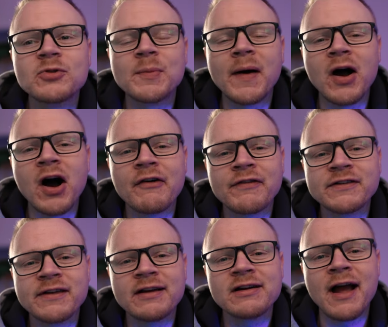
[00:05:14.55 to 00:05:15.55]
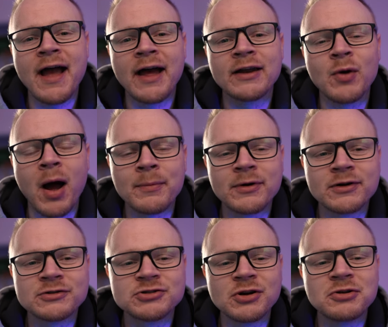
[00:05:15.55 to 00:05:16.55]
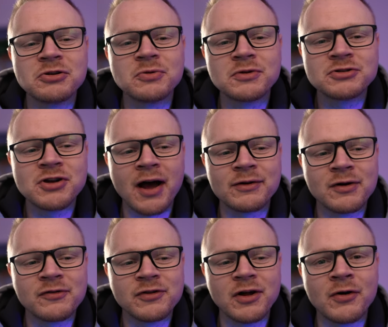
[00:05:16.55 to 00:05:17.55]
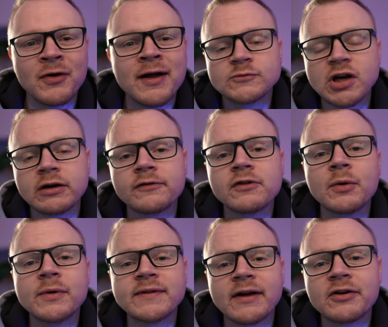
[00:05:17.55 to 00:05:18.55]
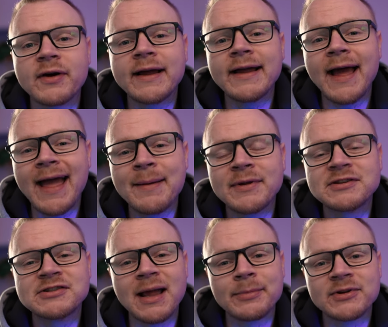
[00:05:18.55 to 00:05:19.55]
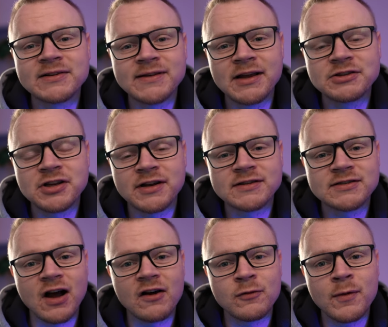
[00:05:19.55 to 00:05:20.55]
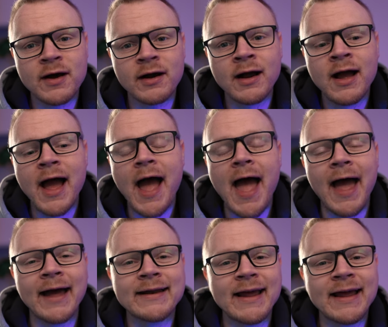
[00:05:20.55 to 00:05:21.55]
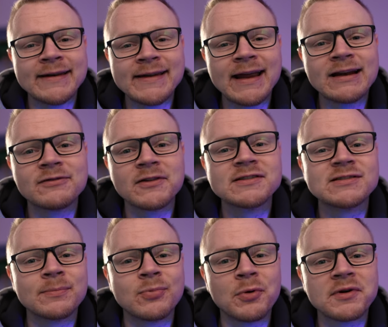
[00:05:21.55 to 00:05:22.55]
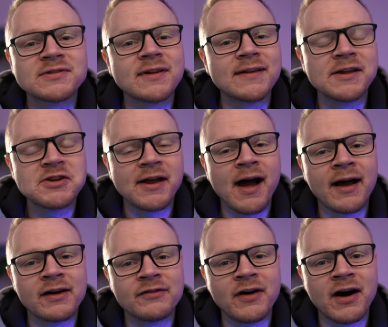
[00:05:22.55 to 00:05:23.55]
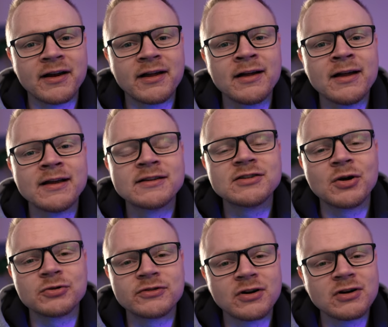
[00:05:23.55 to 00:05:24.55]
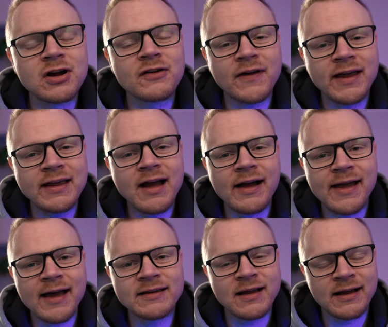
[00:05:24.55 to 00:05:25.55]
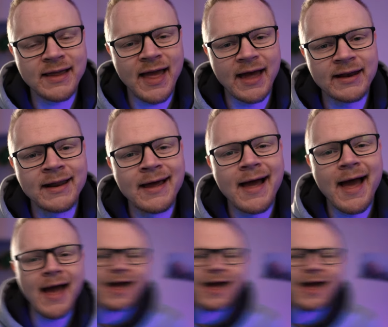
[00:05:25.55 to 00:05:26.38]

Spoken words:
to my office here, and I'm gonna show you Gyroflow. Gyroflow is a great image stabilization software, and it natively supports the DJI Avata. So turn off EIS again, so you